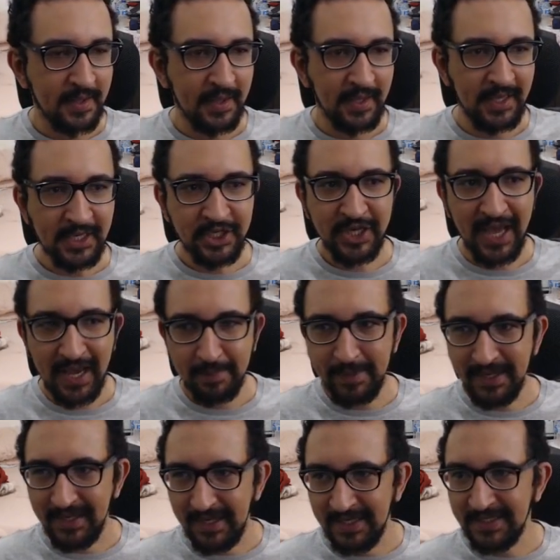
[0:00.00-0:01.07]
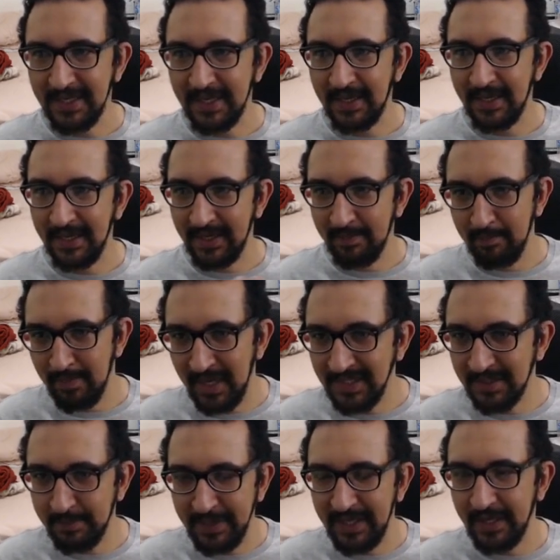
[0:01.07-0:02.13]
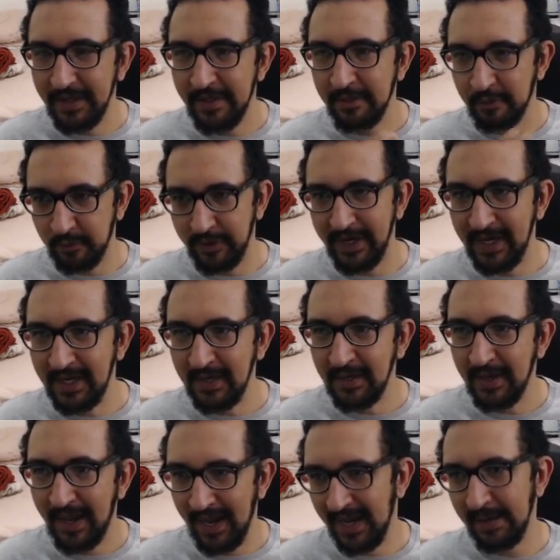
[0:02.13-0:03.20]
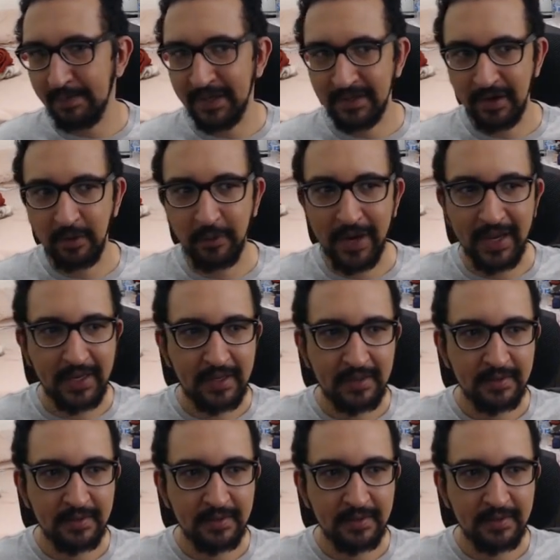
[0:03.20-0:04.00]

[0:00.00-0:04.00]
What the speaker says: each element must be a 3-element array.